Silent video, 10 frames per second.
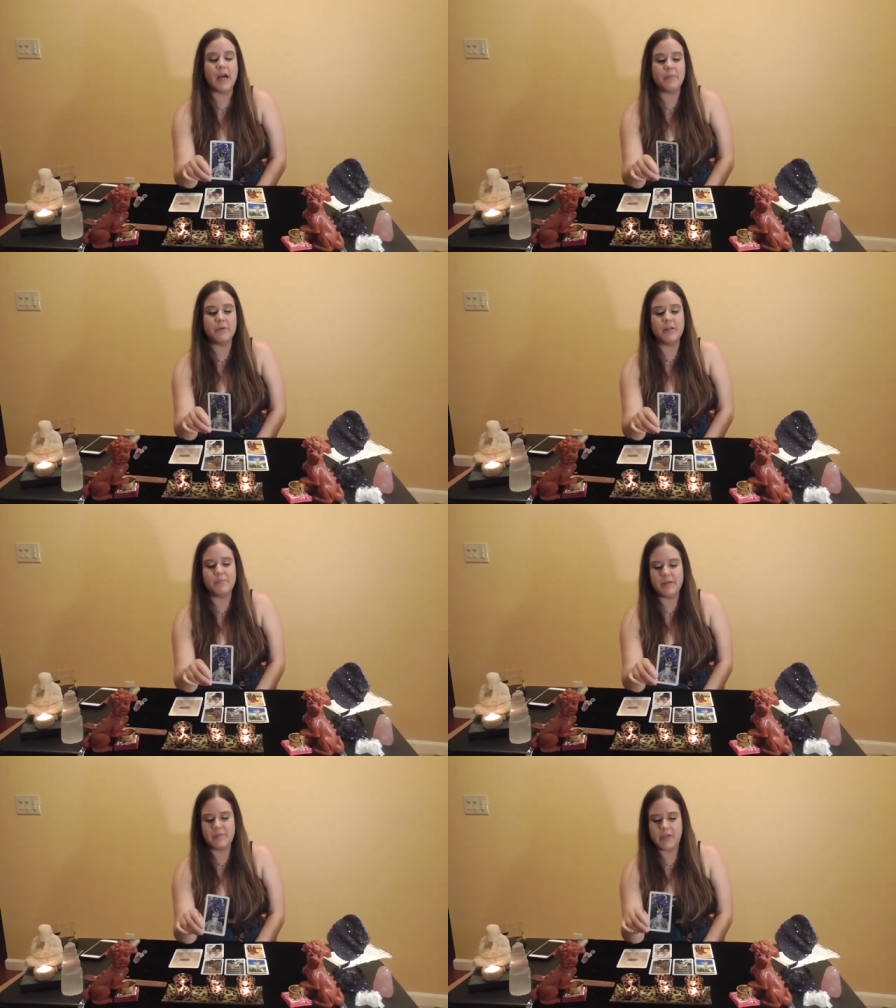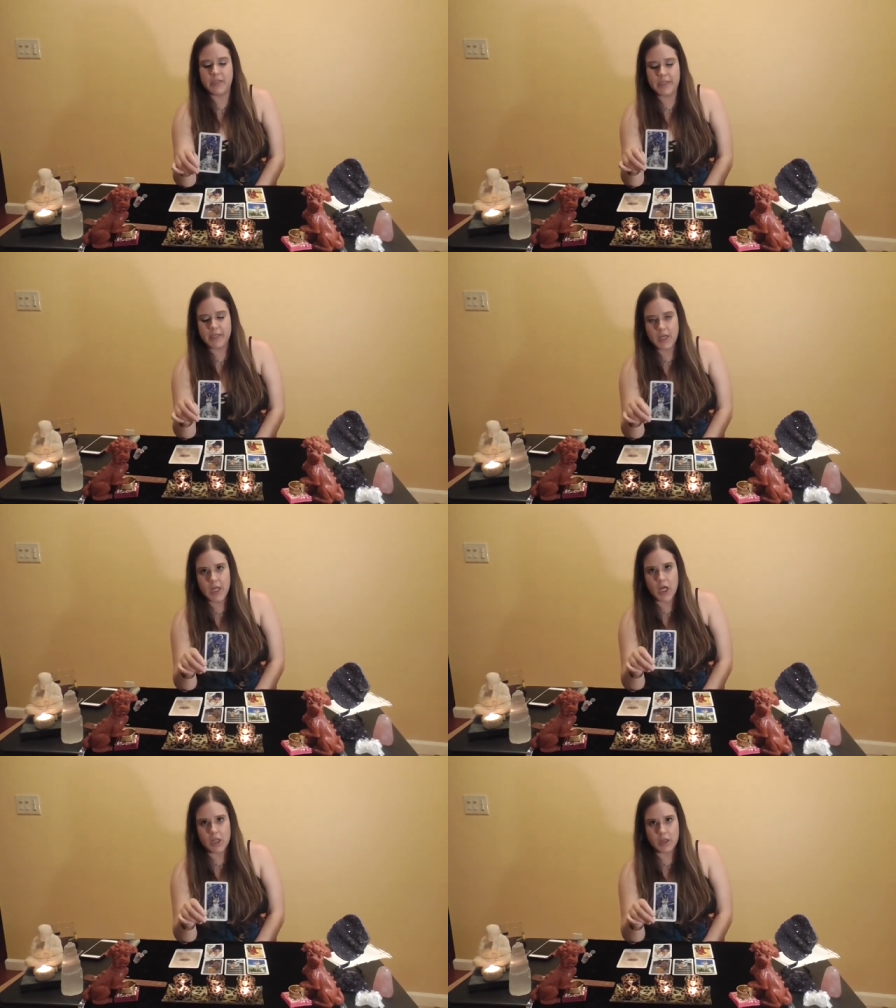I'm going to be very
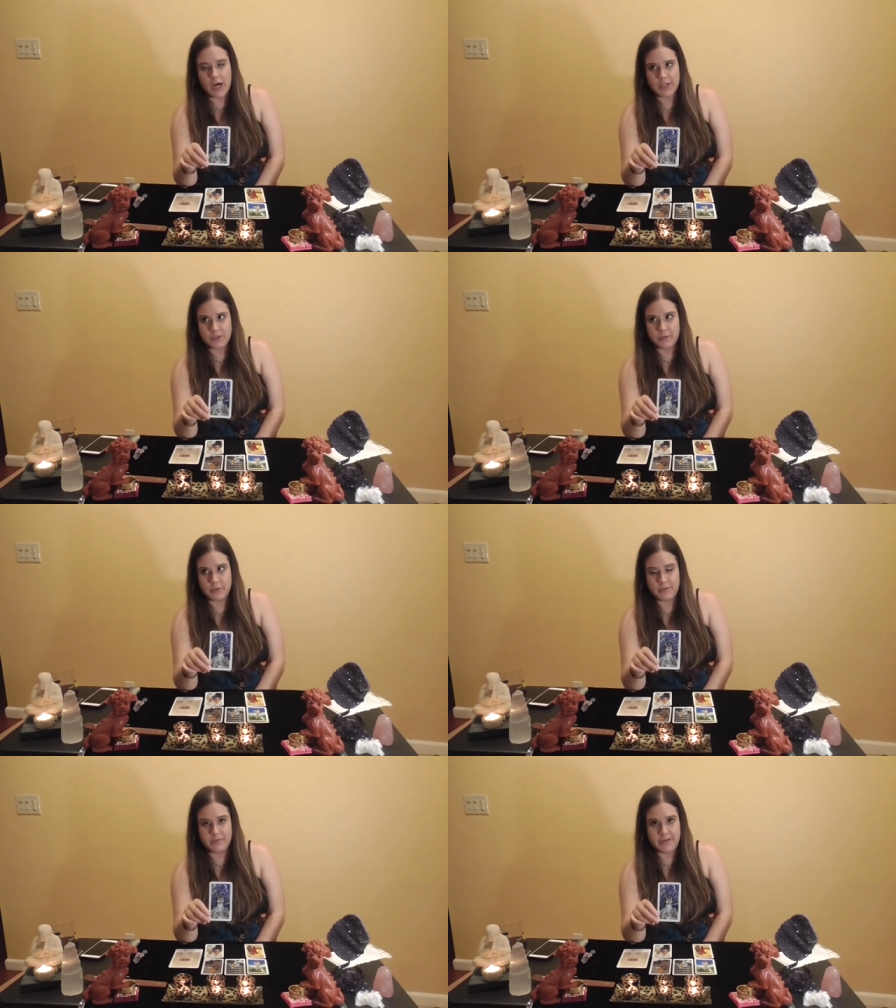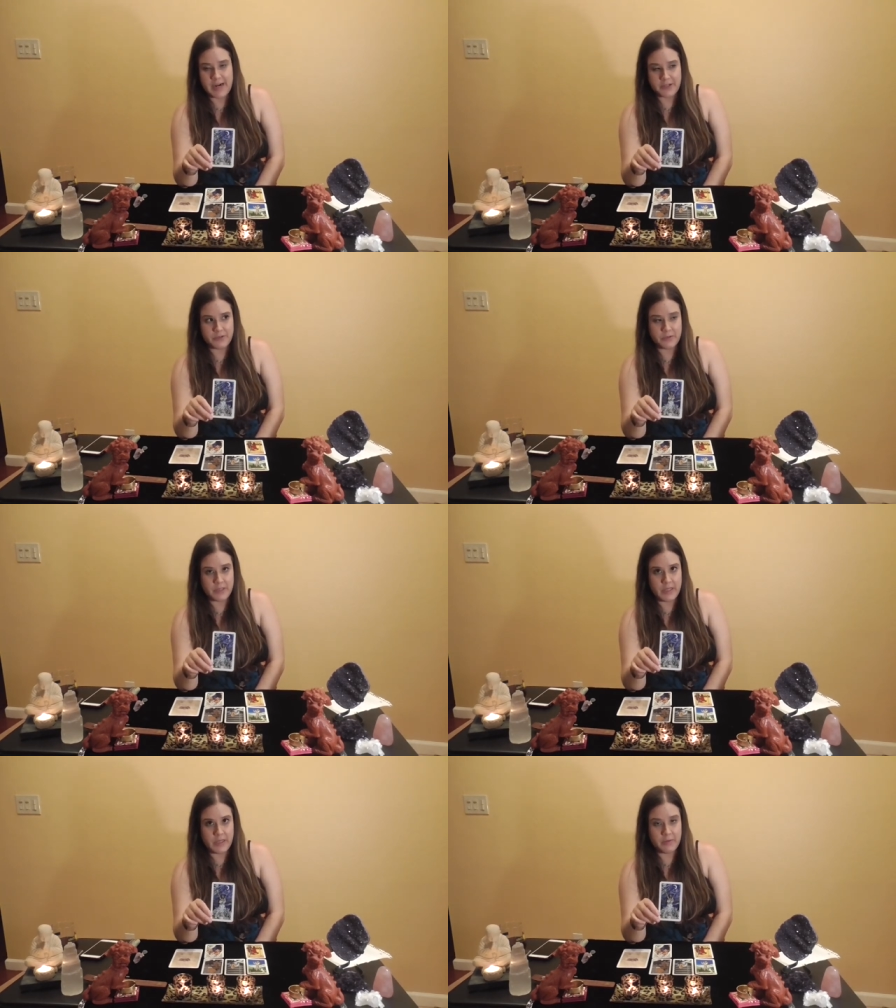logical and
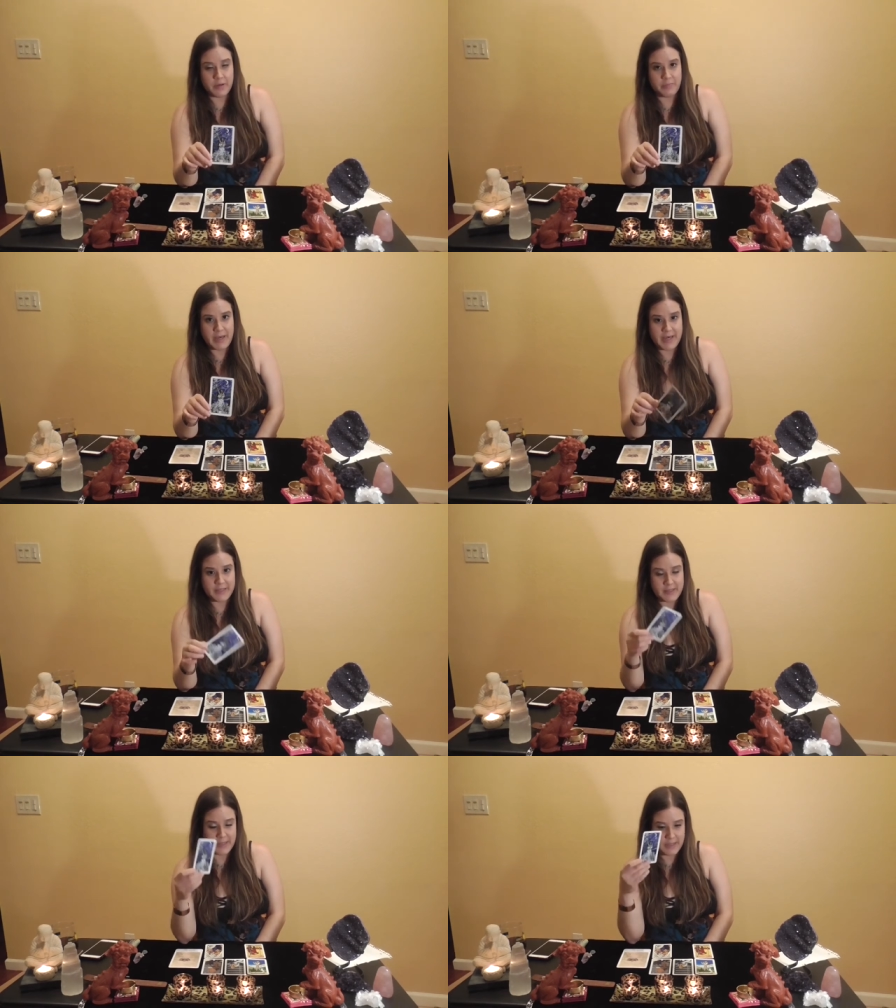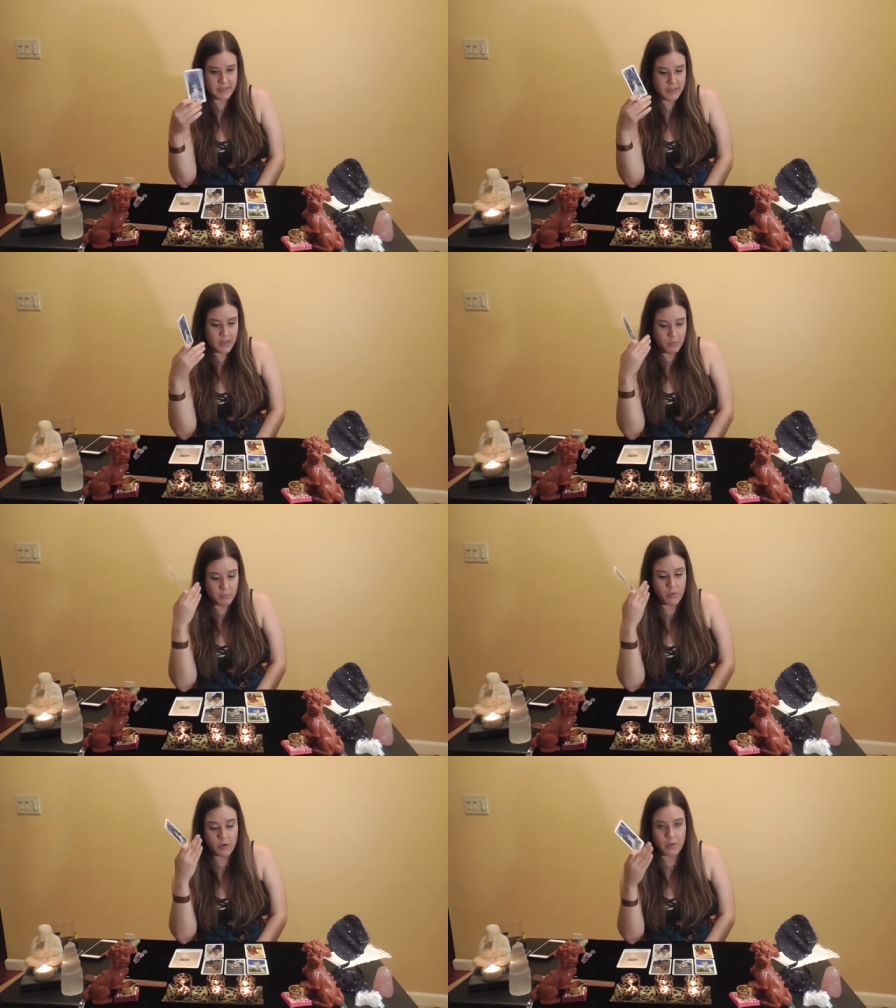factually based and
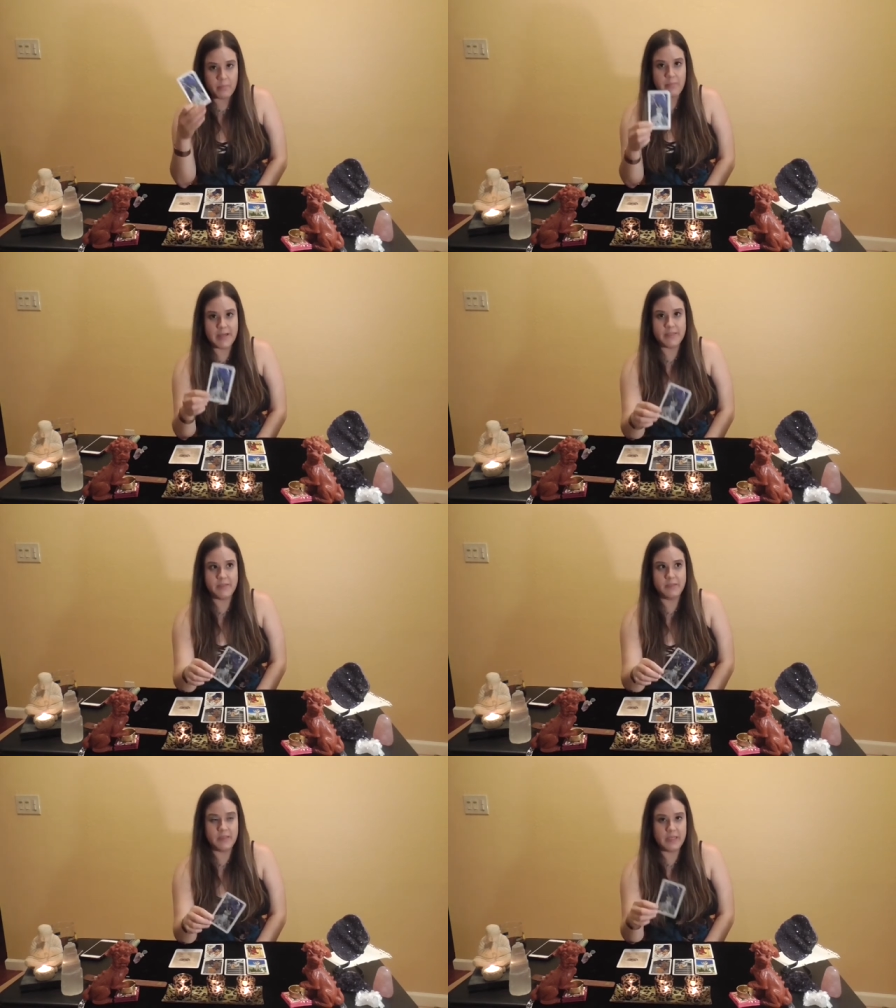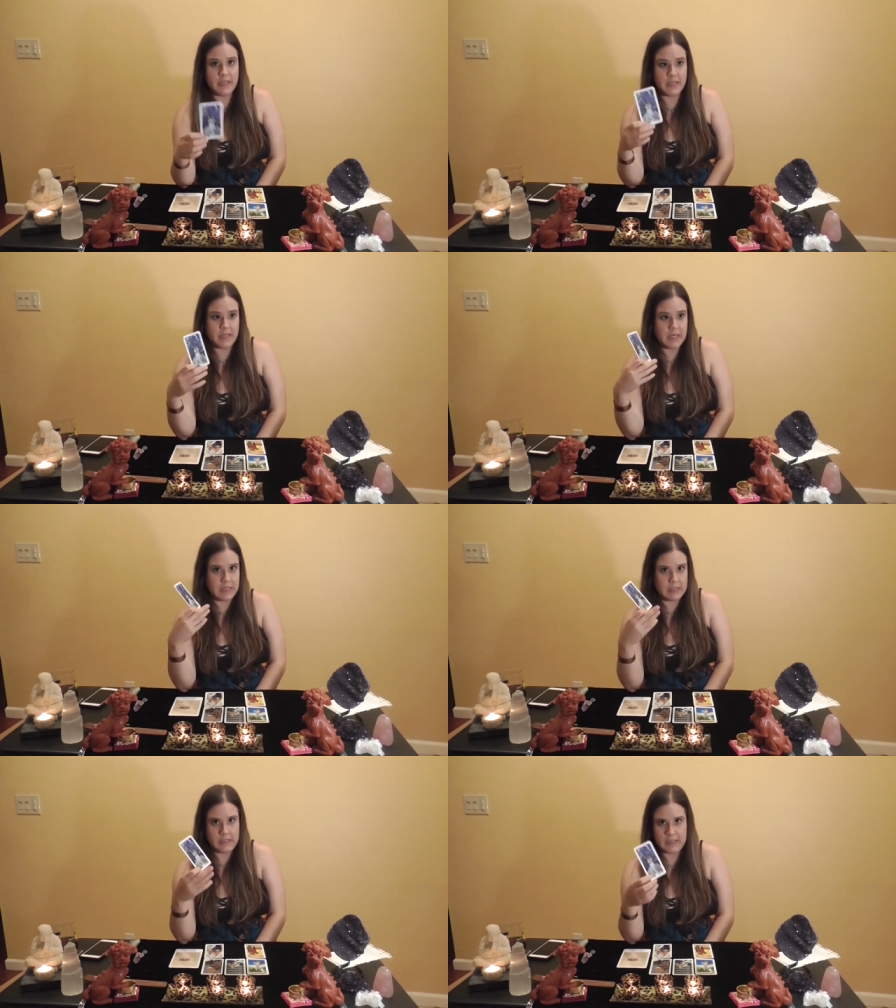more mentally
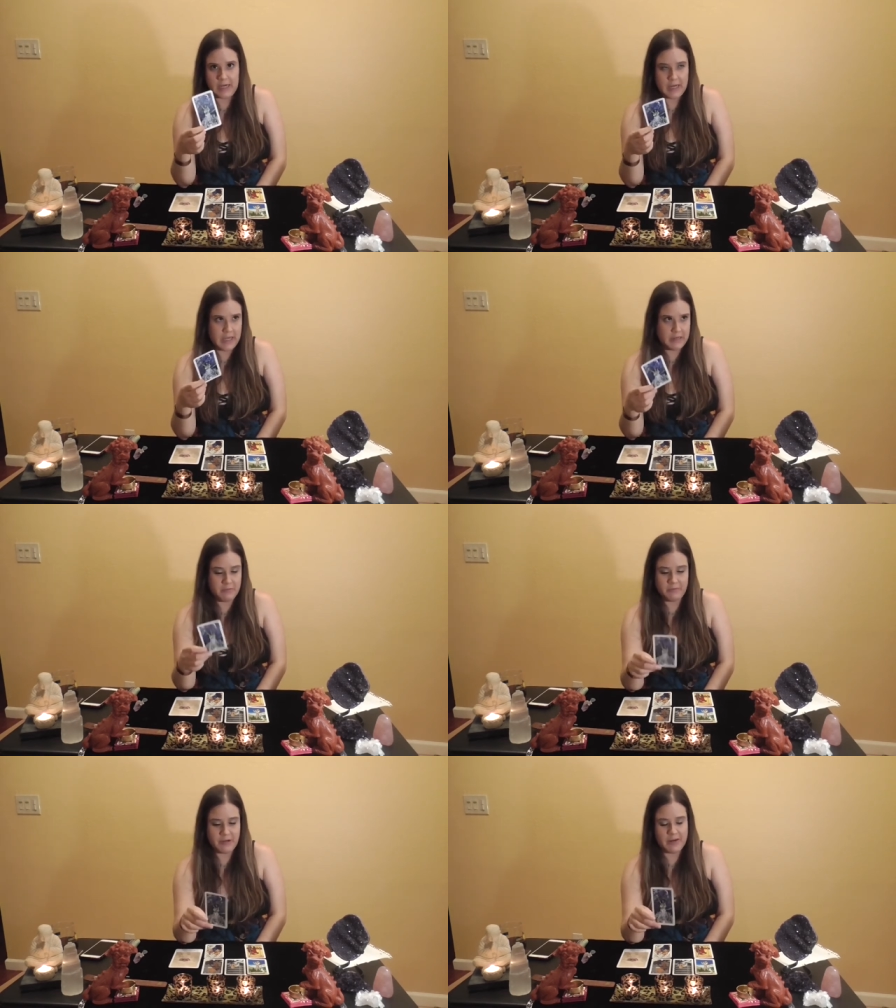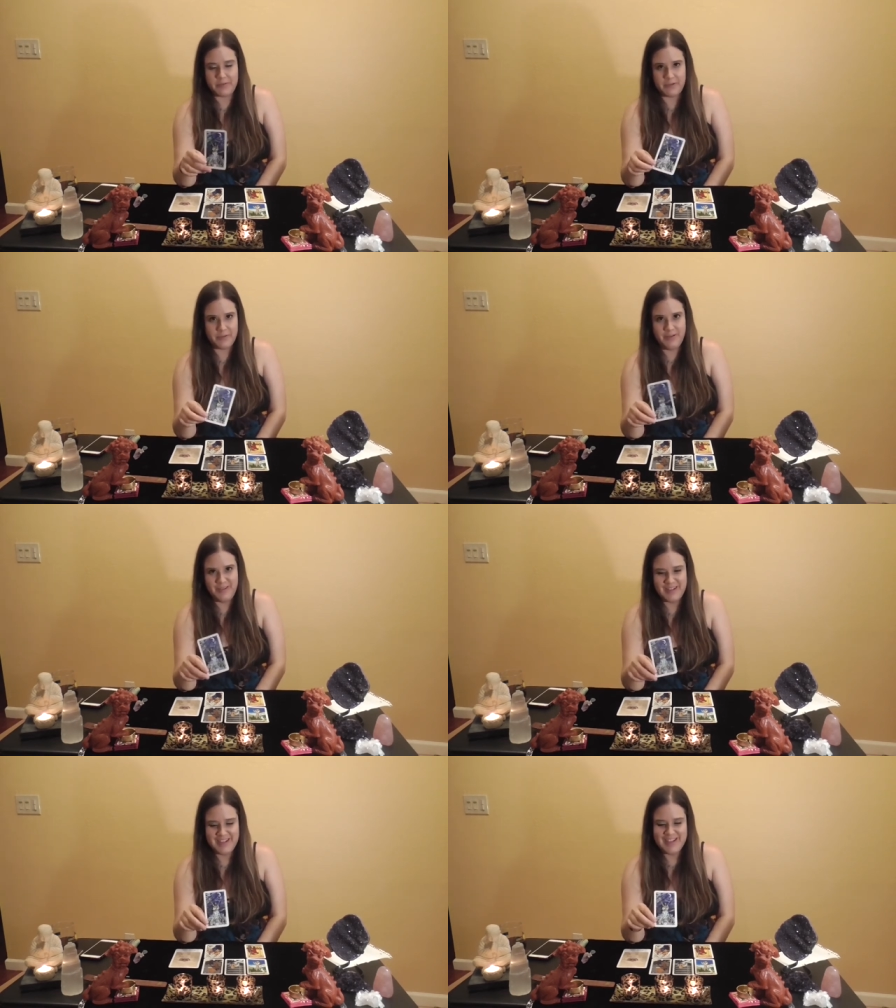inclined, whatever.
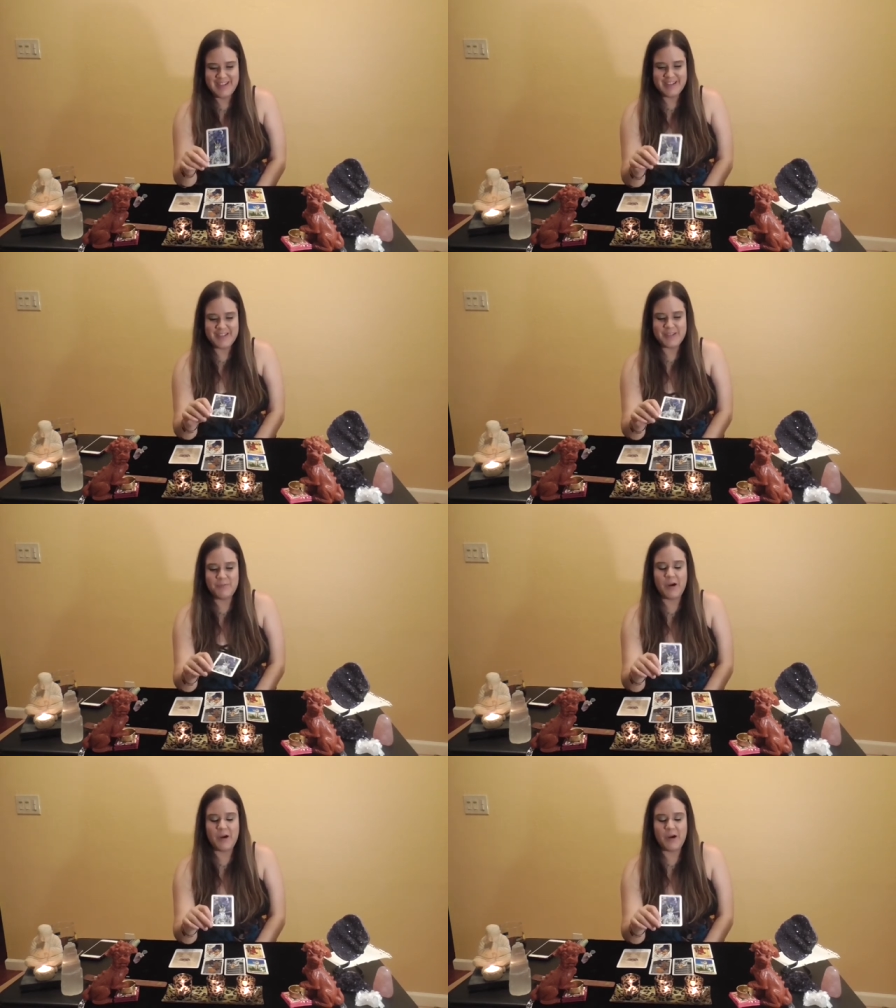Just